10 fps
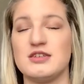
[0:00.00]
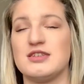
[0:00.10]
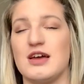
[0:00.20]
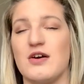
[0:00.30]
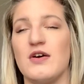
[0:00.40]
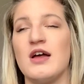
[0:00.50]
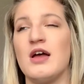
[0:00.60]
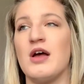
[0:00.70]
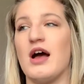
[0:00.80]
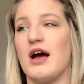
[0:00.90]
So
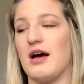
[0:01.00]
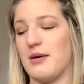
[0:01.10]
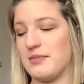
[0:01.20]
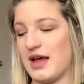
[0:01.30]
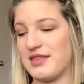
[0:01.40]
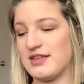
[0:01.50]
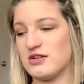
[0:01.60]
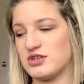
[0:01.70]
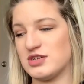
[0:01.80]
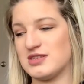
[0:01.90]
I think
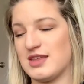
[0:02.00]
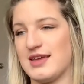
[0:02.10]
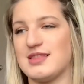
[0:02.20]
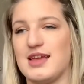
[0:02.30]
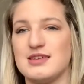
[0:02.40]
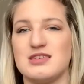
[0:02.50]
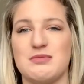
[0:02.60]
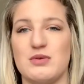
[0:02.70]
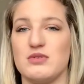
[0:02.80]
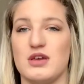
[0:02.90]
there's just like things to
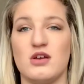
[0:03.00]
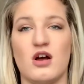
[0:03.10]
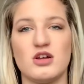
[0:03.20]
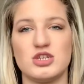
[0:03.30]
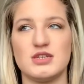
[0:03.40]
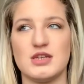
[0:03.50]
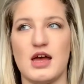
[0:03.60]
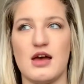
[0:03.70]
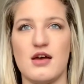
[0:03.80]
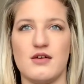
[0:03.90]
be really cautious
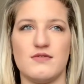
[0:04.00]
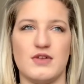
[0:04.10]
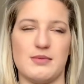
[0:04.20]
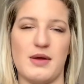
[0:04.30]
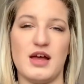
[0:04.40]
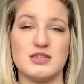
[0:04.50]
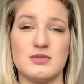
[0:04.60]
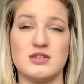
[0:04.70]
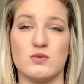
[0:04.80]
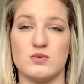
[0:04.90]
of. Like, my
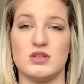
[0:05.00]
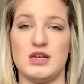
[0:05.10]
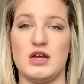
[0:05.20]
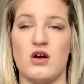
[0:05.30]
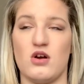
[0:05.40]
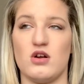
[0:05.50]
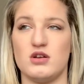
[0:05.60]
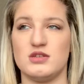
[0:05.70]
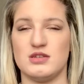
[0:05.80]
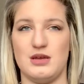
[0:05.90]
husband's a really
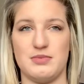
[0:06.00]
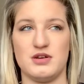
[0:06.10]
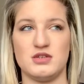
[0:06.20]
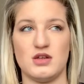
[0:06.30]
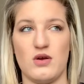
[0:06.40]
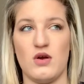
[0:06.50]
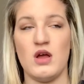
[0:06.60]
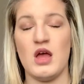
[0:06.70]
hard sleeper, so